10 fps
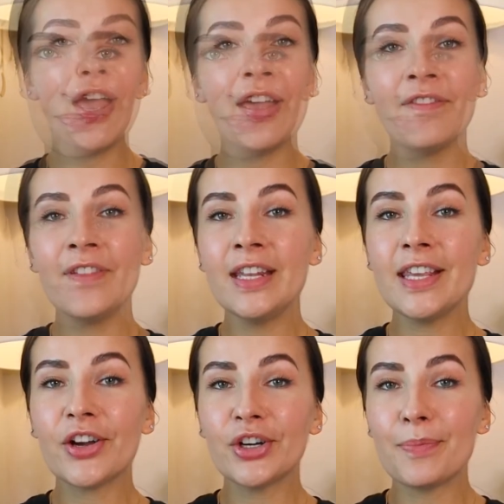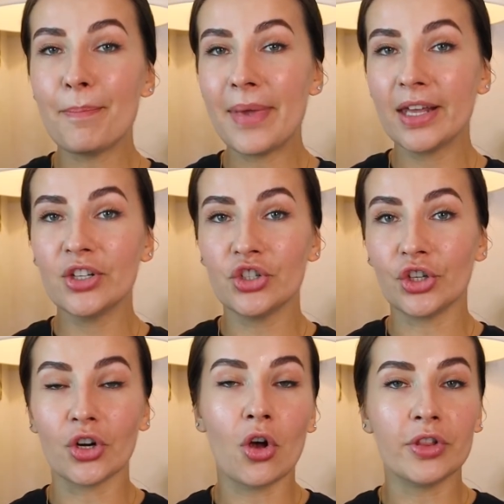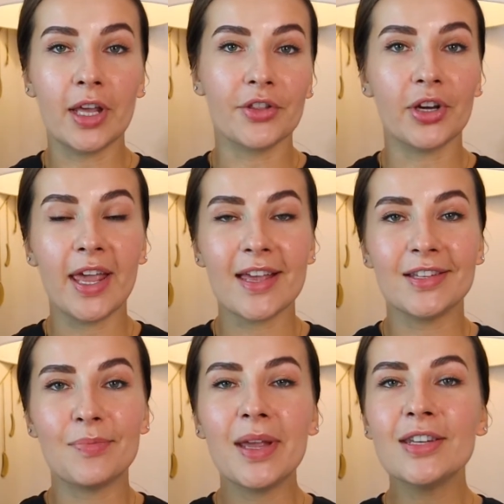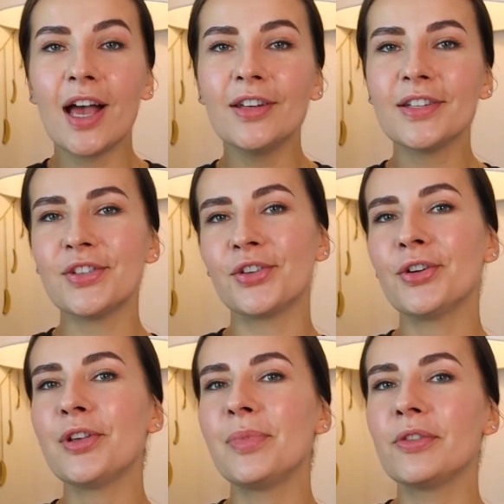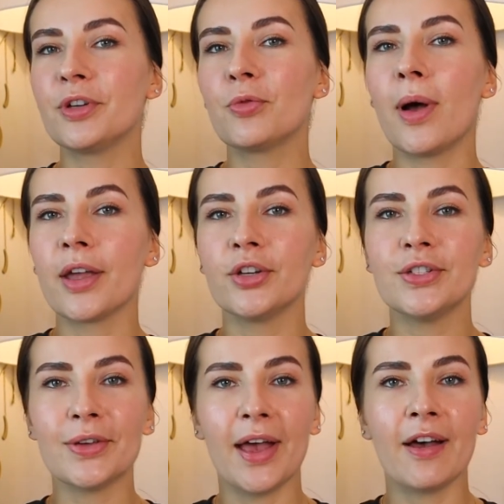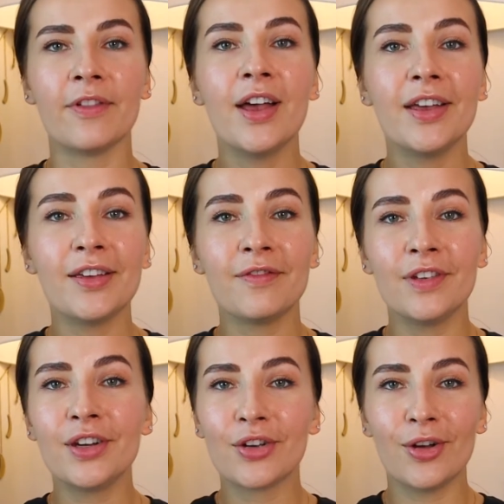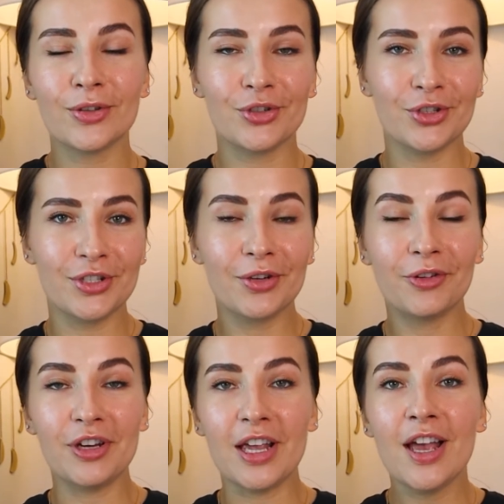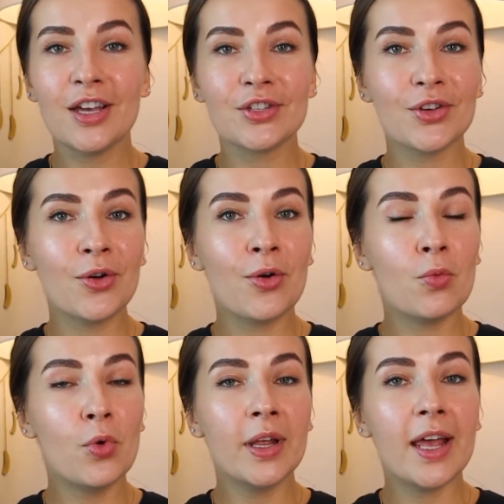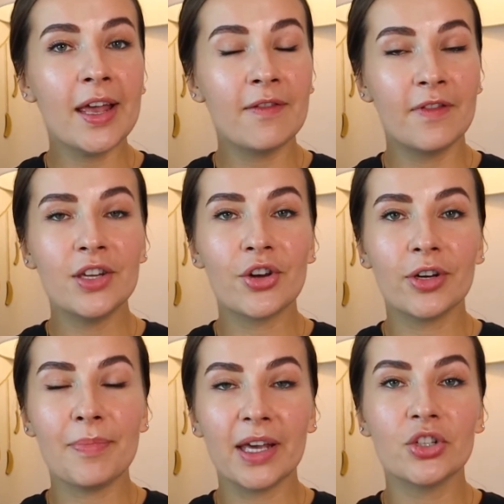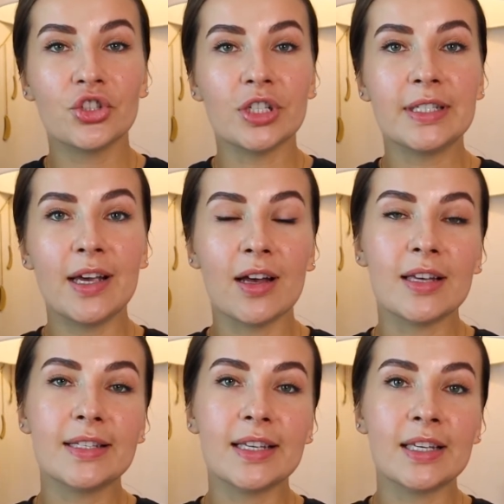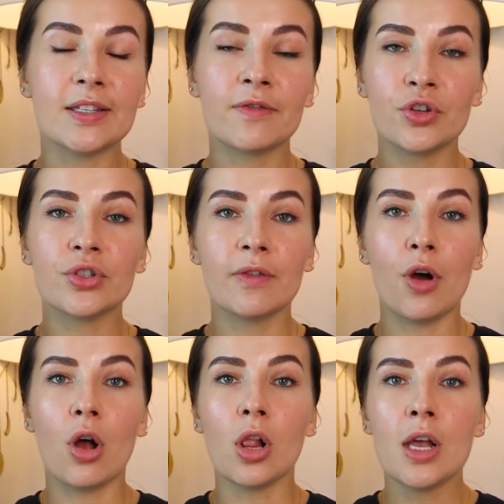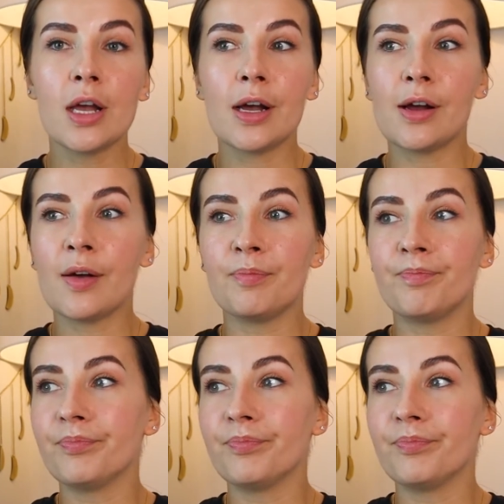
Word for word: A vineyard manager, on the other hand, may not necessarily be required to have a viticulture degree. So what a vineyard manager does is, first of all, uh,